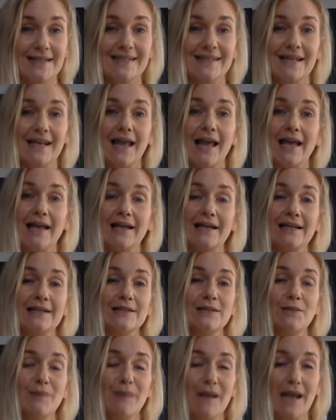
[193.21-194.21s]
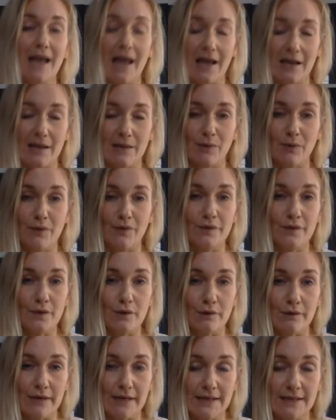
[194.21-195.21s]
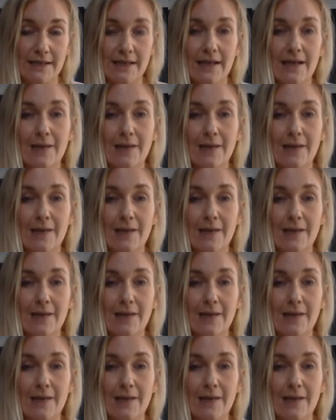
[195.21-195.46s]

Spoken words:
is likely to be liable for it.